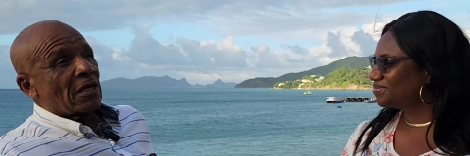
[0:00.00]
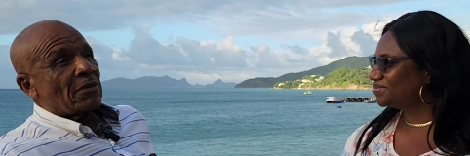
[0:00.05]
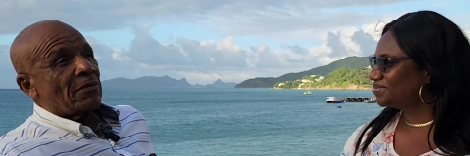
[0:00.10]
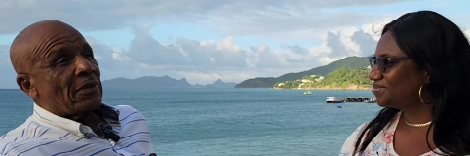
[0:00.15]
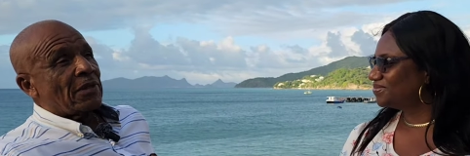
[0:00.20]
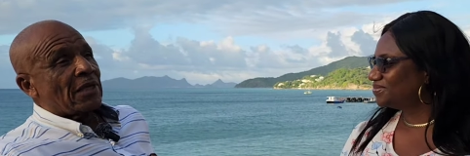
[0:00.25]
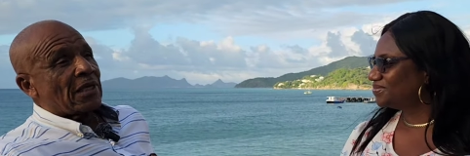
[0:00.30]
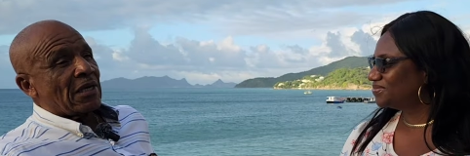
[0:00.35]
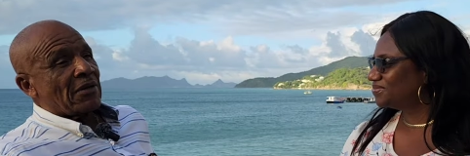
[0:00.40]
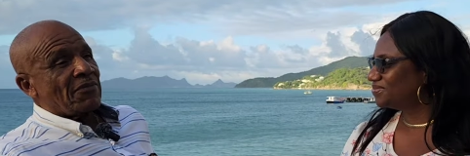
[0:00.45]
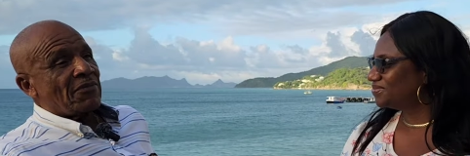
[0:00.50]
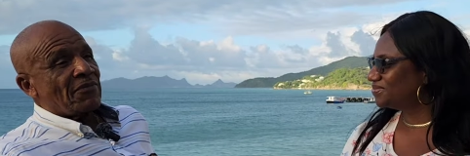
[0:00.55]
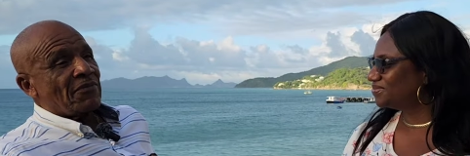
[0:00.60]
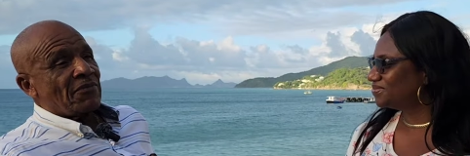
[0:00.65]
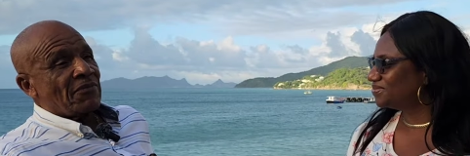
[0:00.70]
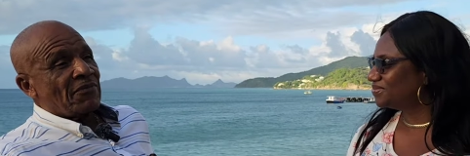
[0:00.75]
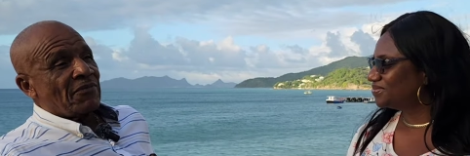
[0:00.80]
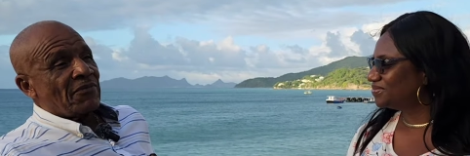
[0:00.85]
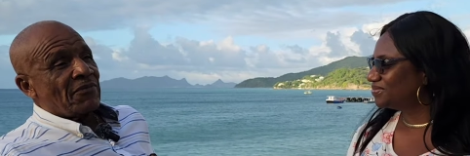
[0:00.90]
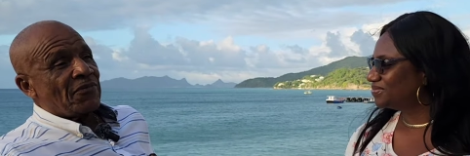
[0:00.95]
Speaker 1: he
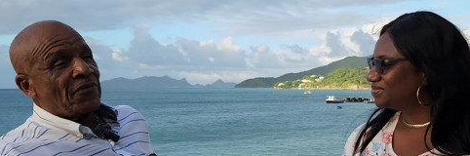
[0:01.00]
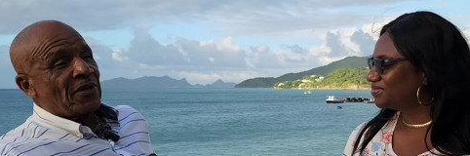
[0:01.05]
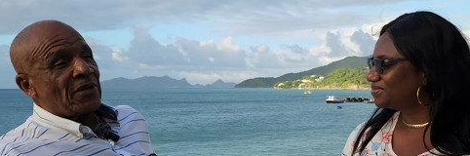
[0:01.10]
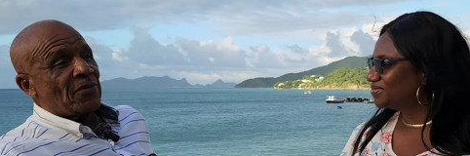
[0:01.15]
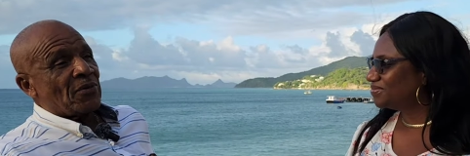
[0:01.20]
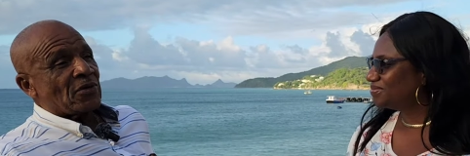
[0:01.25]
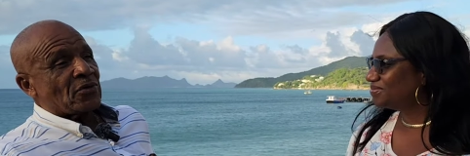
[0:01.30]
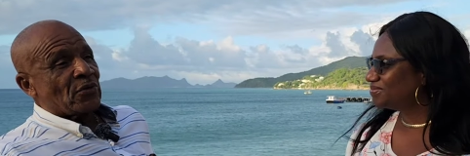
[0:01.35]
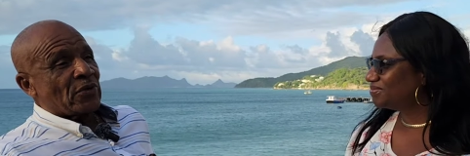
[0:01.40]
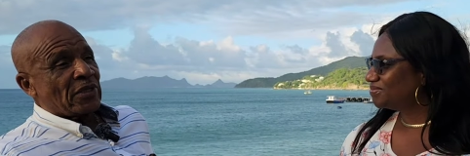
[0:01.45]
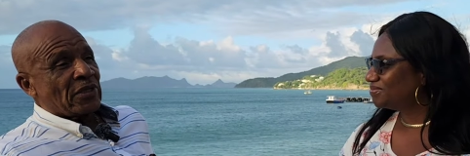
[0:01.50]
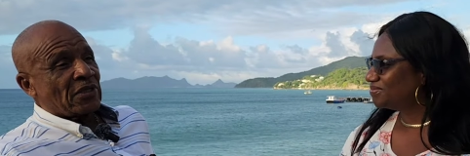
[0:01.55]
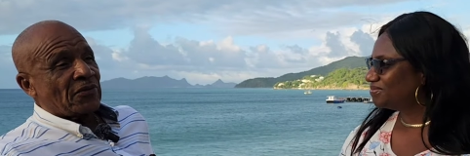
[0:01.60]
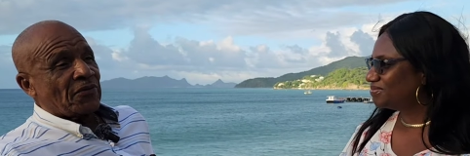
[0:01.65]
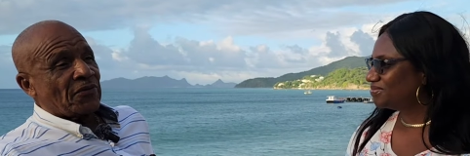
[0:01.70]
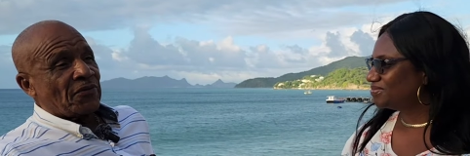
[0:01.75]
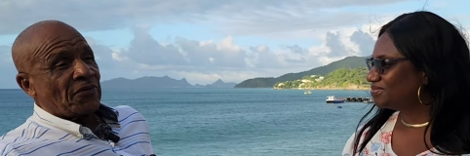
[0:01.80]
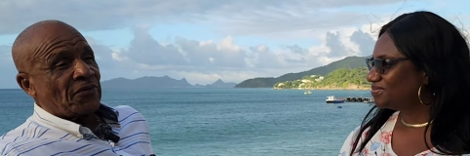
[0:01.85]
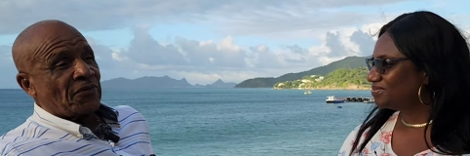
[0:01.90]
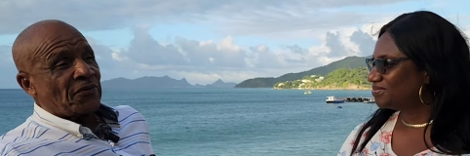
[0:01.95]
became famous with
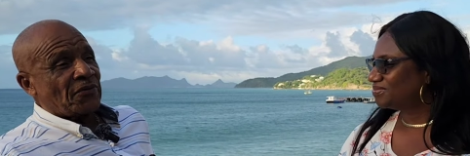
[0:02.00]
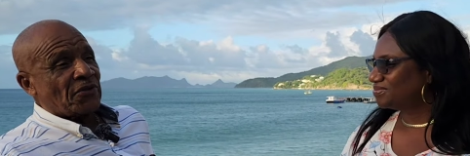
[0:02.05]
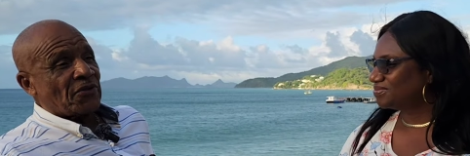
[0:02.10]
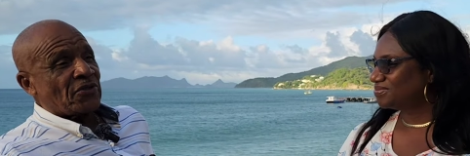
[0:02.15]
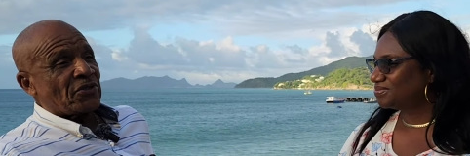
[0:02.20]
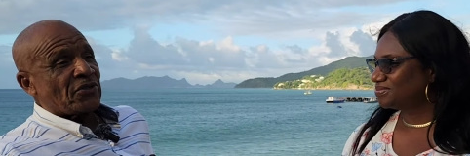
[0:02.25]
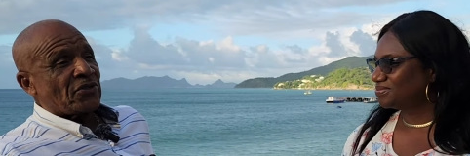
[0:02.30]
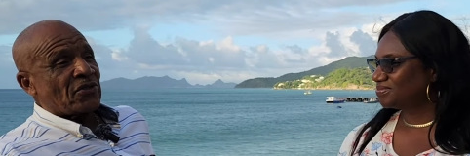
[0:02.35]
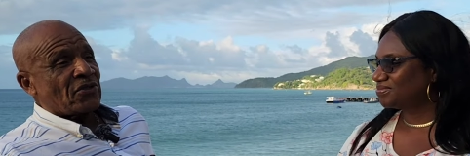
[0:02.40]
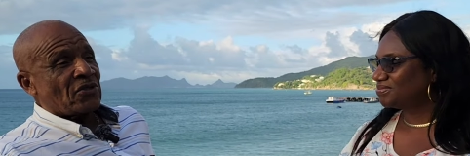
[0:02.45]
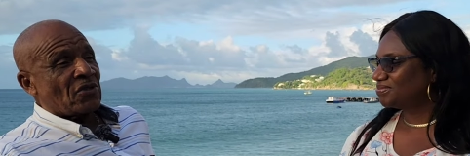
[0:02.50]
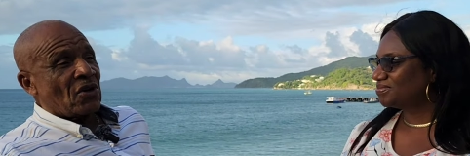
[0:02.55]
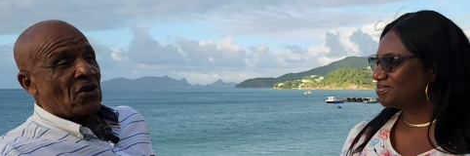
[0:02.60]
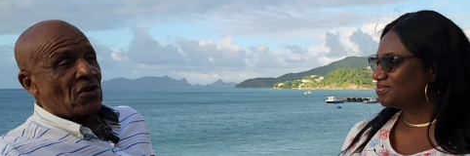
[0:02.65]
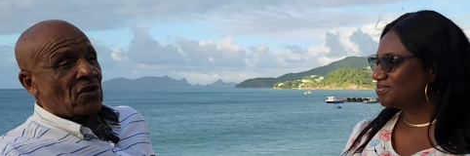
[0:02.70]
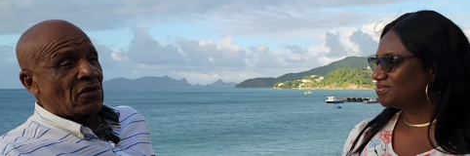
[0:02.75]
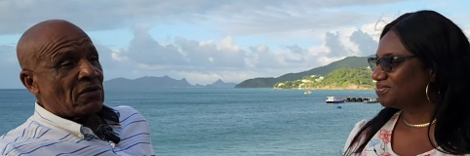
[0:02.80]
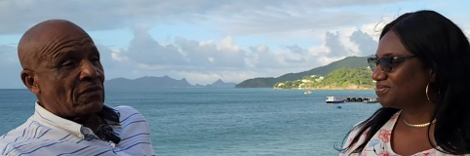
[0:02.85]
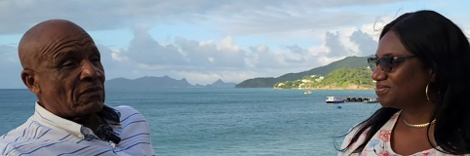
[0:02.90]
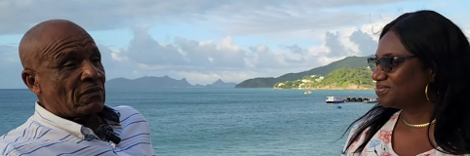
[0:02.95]
his first
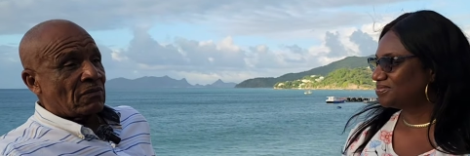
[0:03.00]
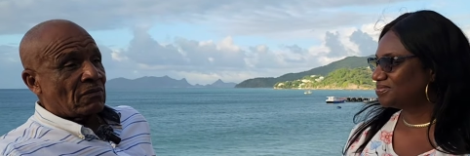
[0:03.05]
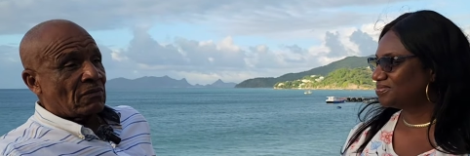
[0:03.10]
song